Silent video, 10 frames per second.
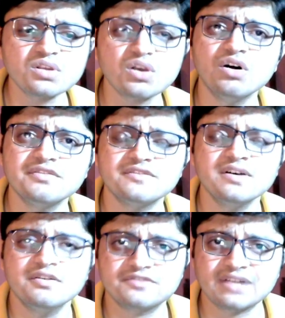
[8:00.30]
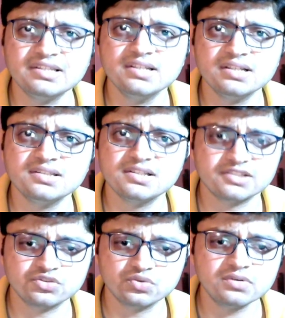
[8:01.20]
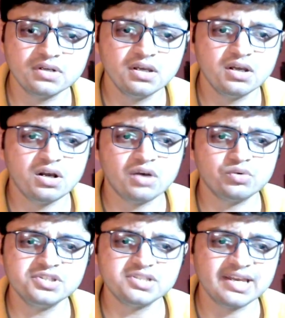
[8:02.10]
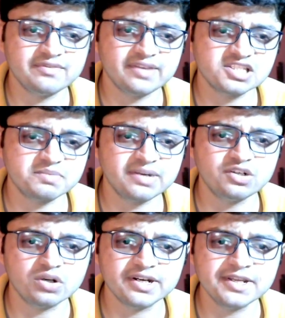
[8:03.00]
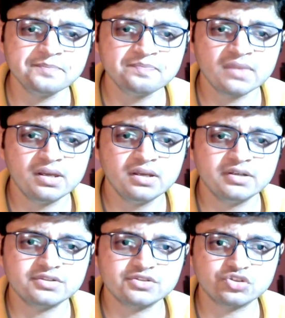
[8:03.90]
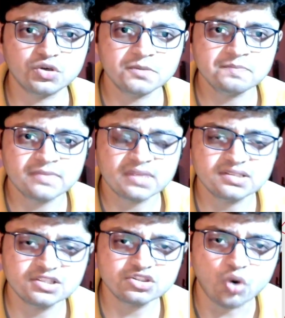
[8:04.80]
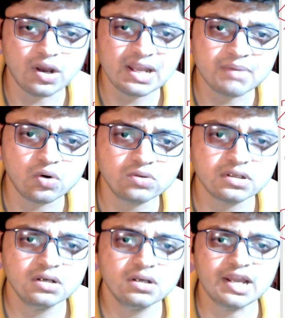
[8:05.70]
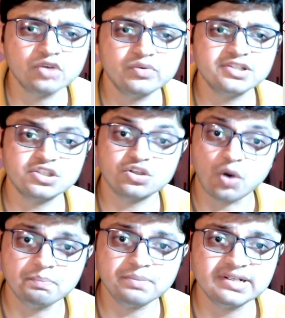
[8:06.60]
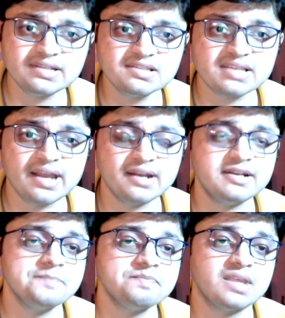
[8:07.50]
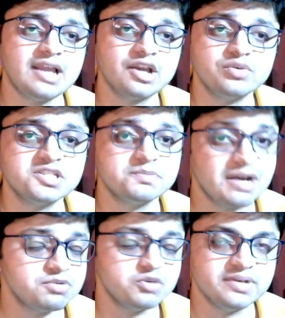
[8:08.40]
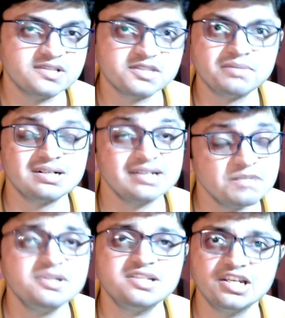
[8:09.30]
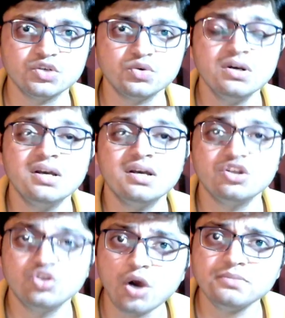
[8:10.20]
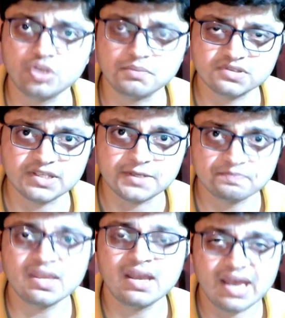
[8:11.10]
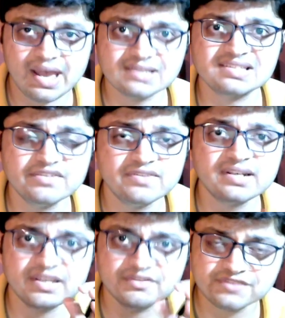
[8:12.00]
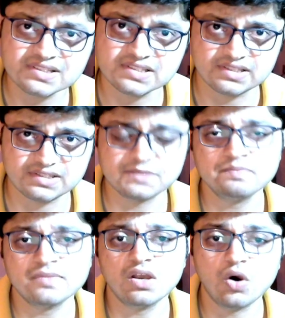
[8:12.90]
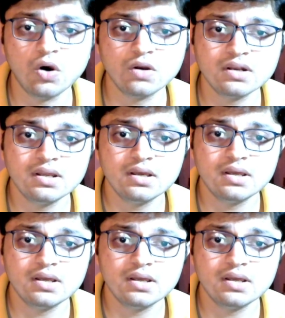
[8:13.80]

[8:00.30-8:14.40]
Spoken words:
of Ferdinand de Saussure, which I have explained already. So this is all about language competence and language performance. But let me tell you, Noam Chomsky has given emphasis on